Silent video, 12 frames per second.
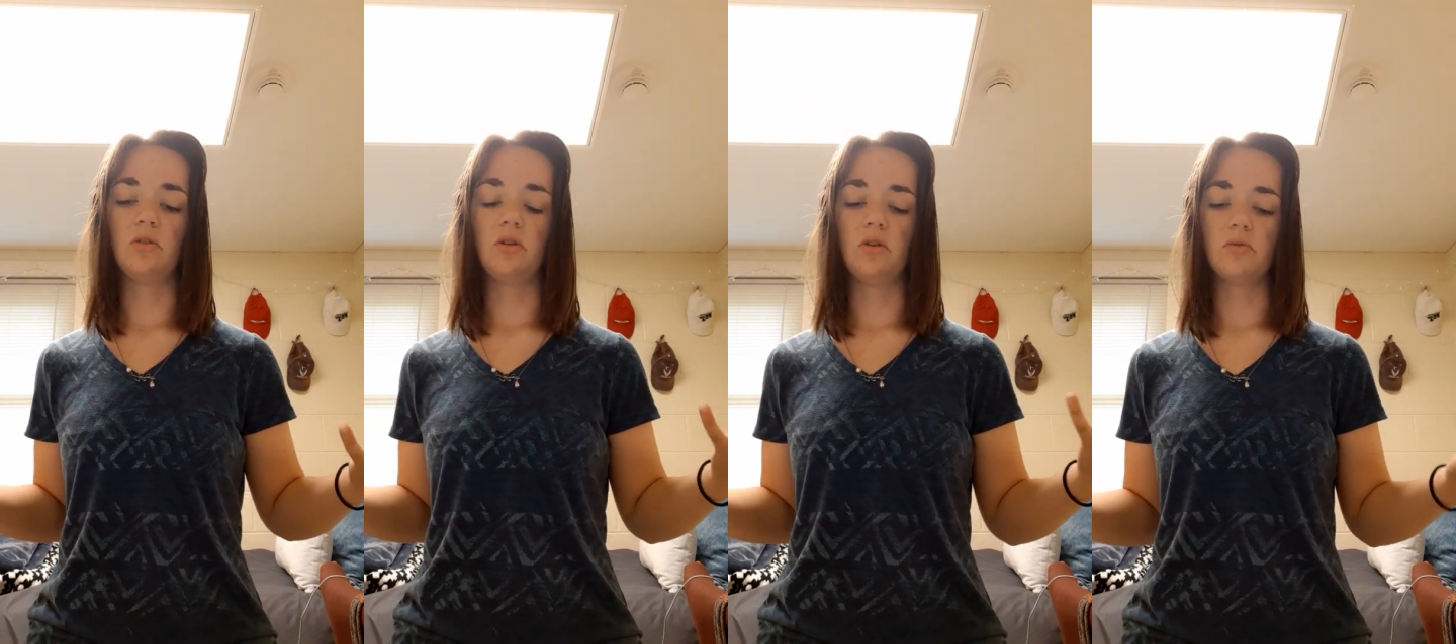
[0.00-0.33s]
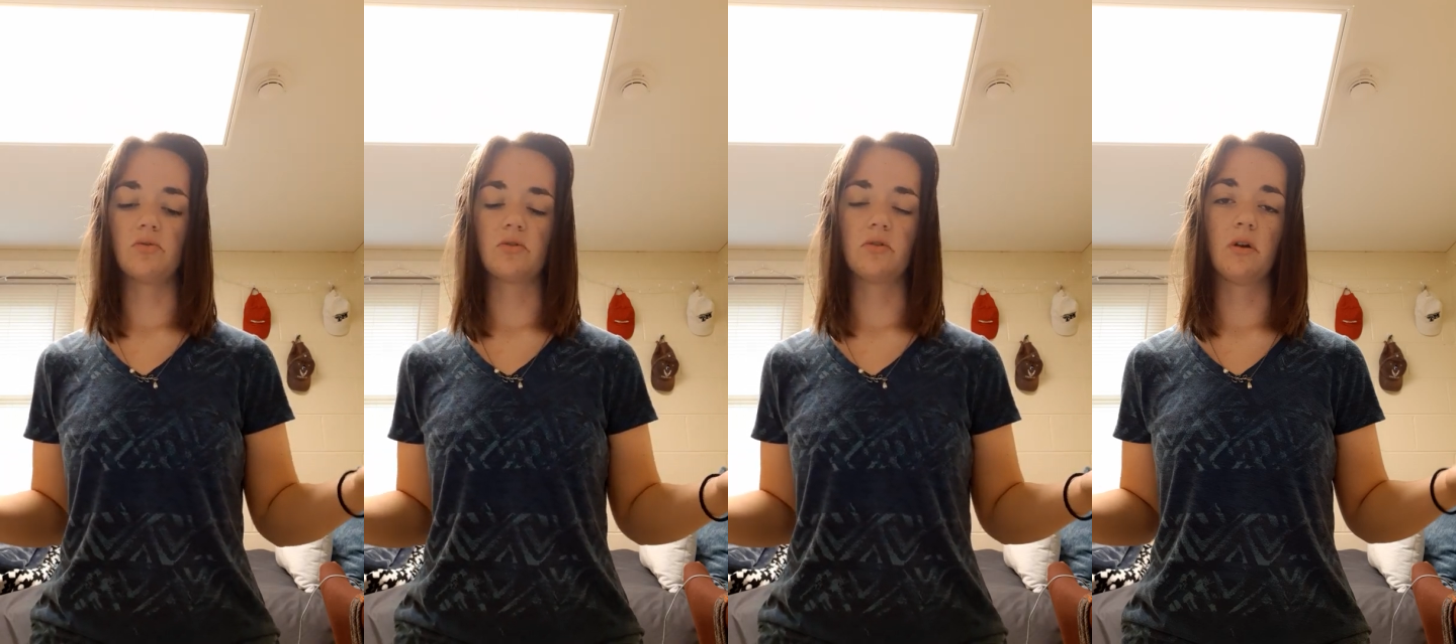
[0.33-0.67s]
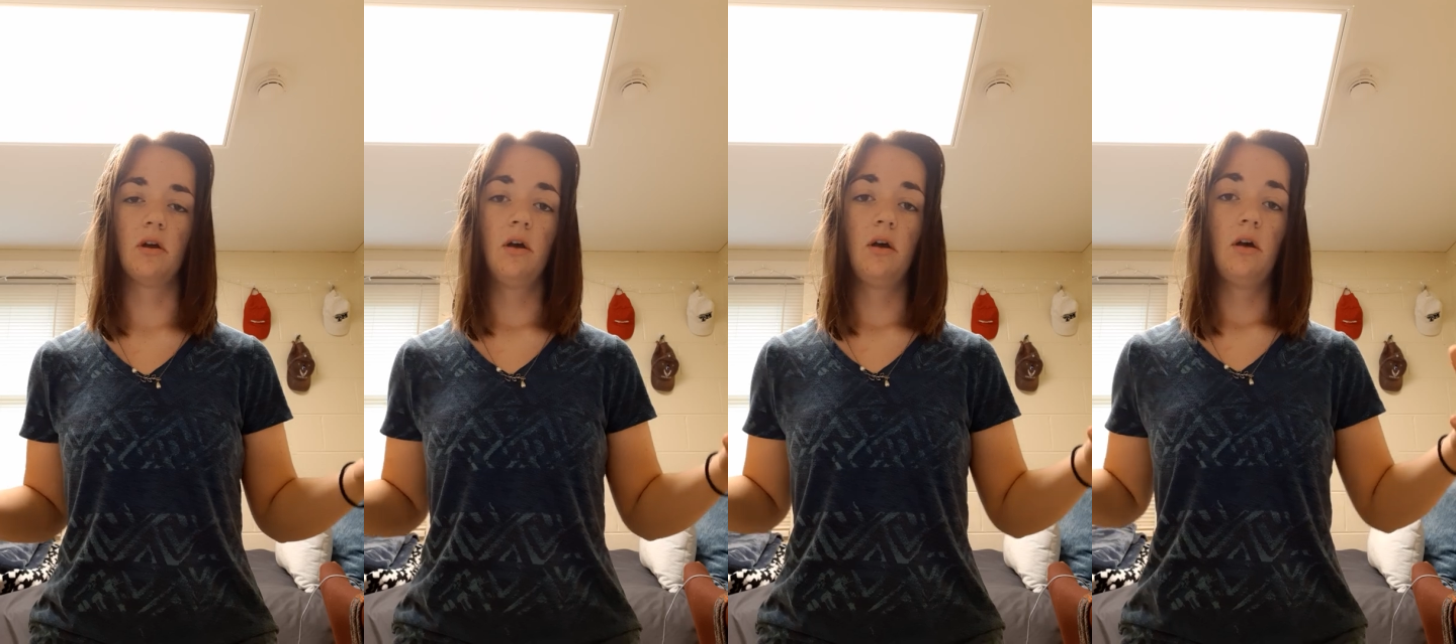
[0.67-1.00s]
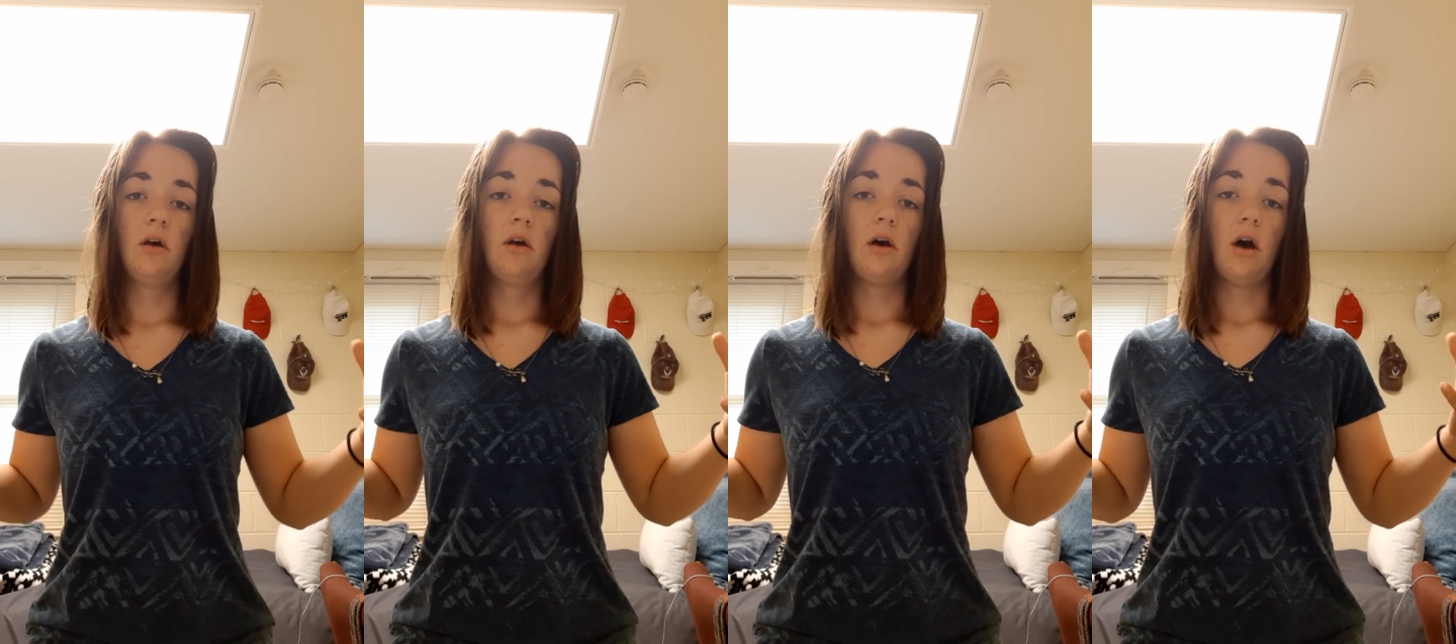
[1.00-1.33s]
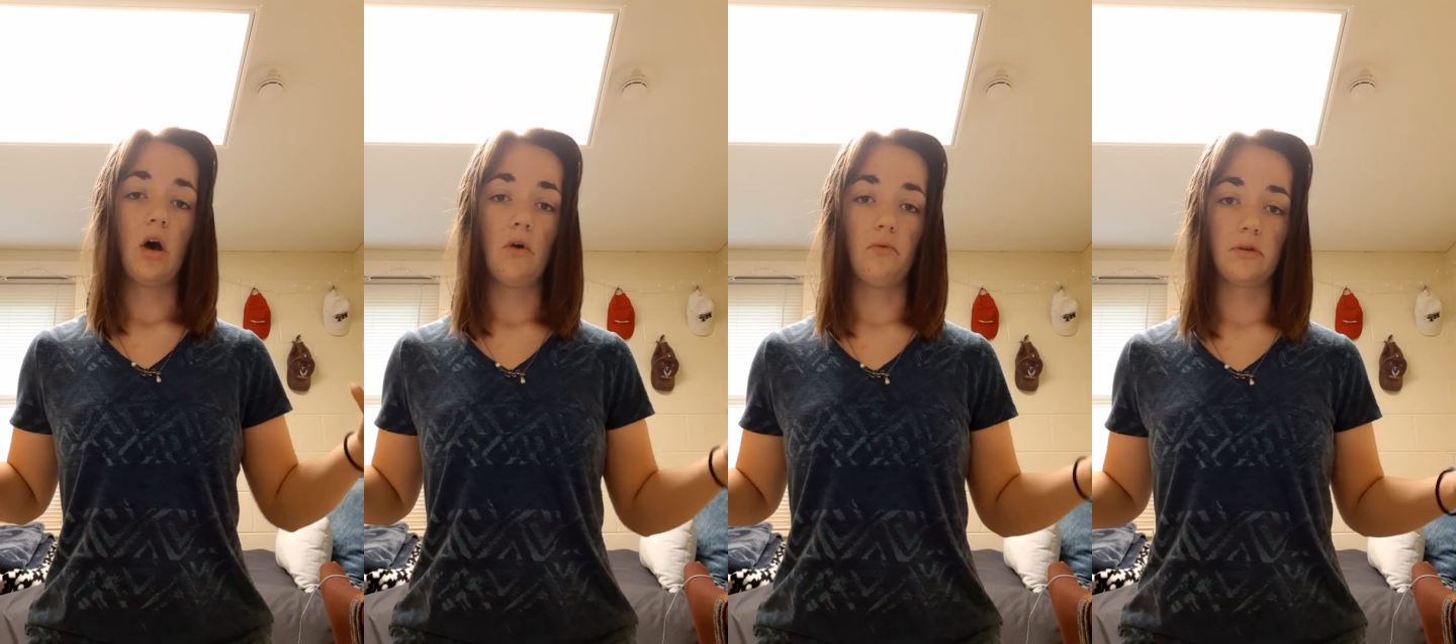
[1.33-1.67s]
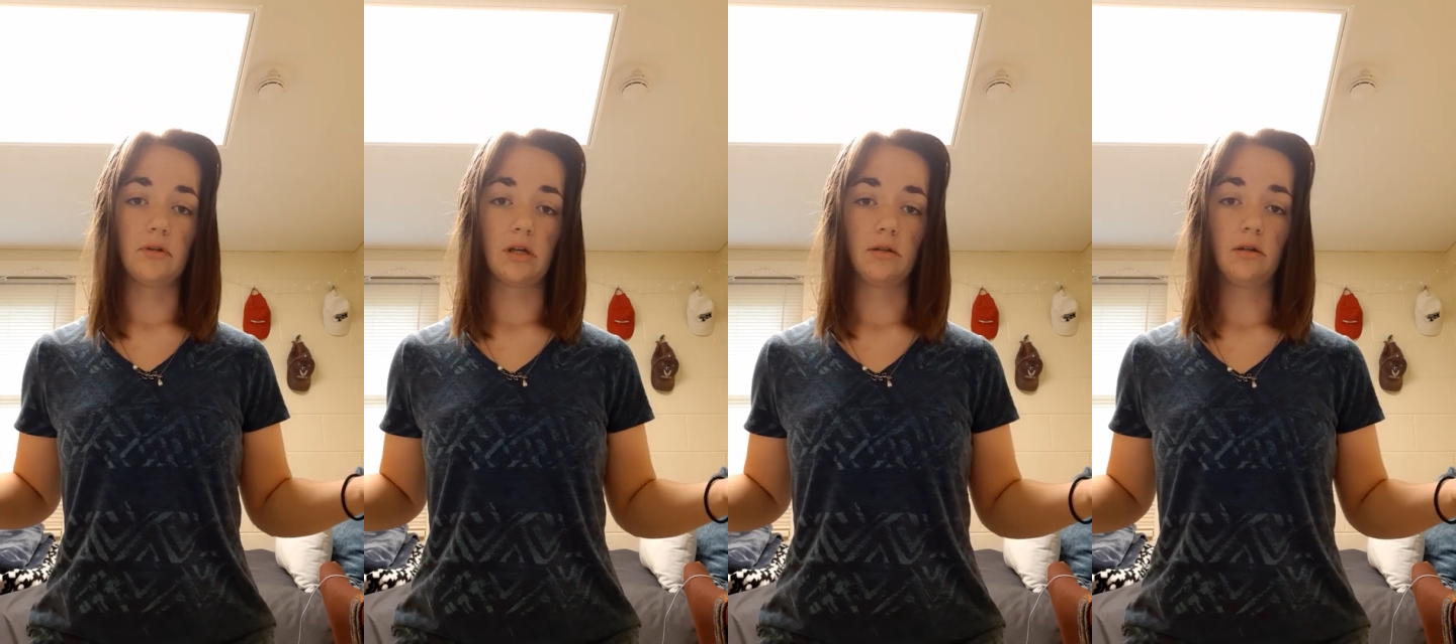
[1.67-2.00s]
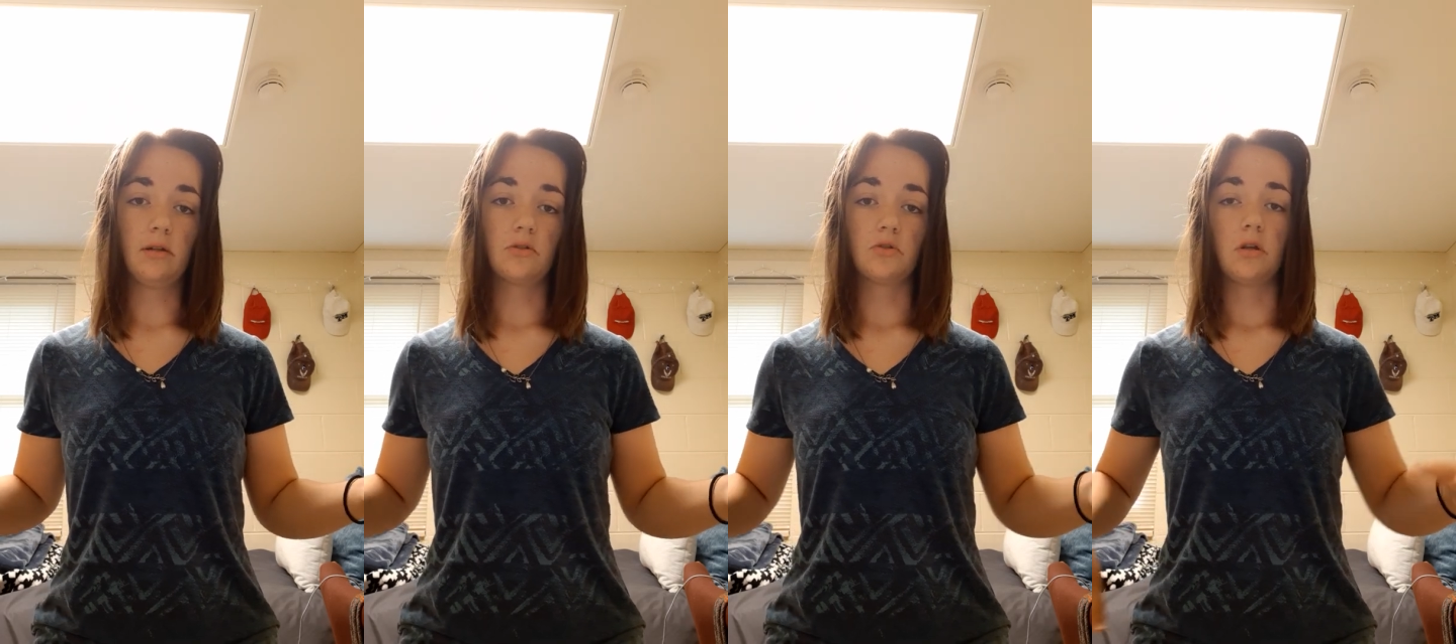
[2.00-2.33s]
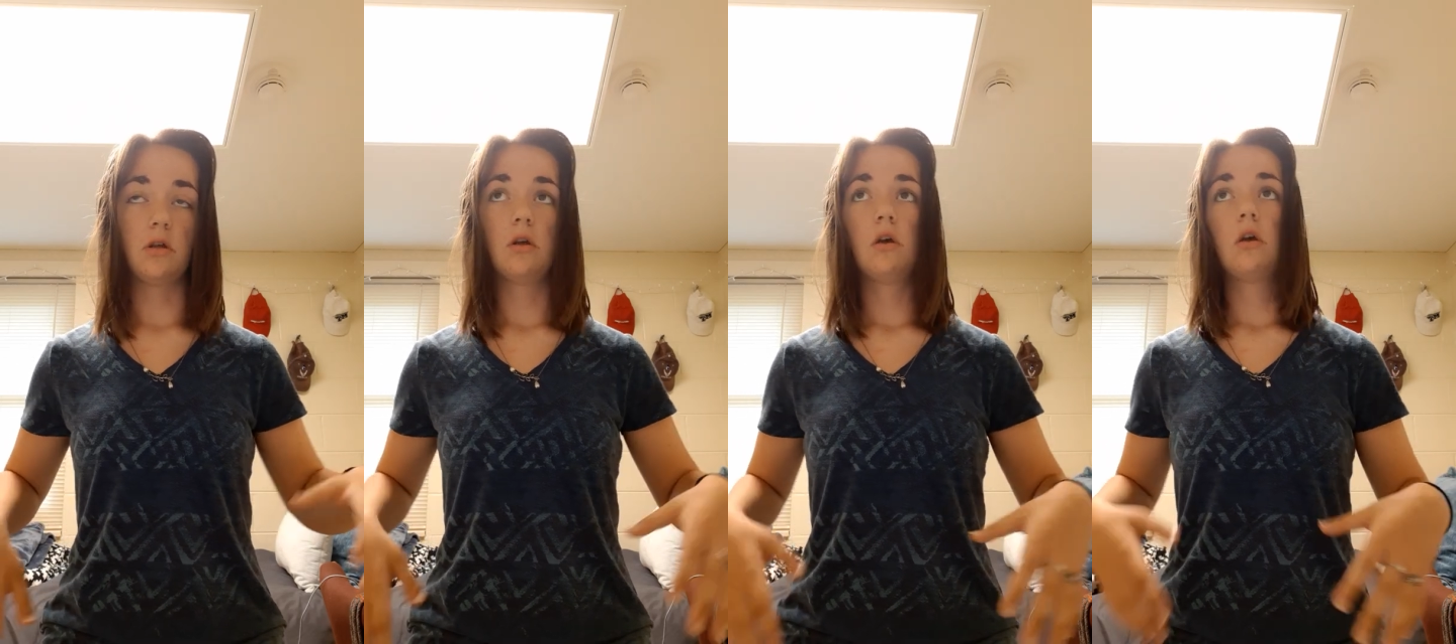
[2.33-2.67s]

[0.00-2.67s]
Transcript: the user of the technology.